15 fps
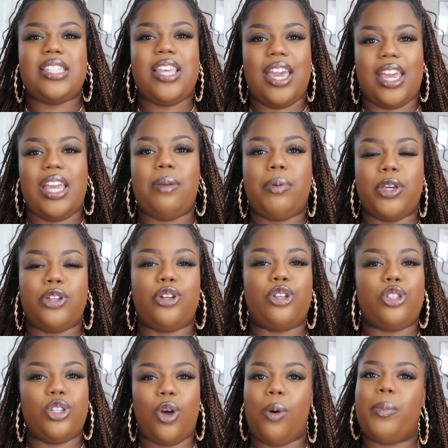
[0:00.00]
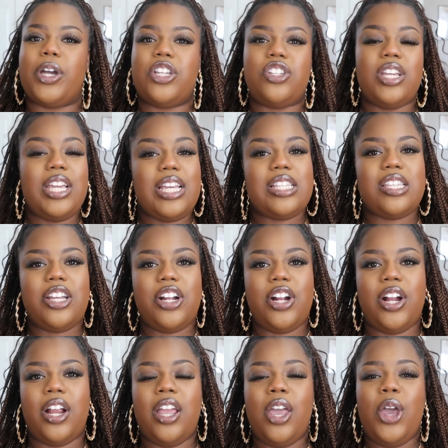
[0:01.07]
taking pictures so much
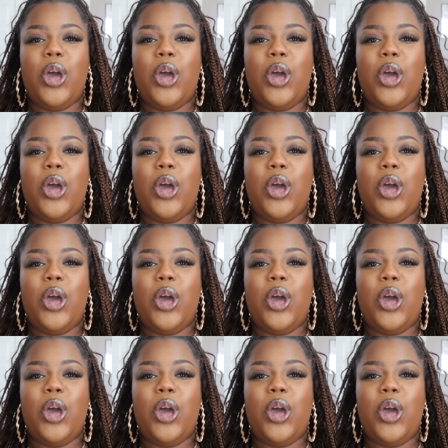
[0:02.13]
easier.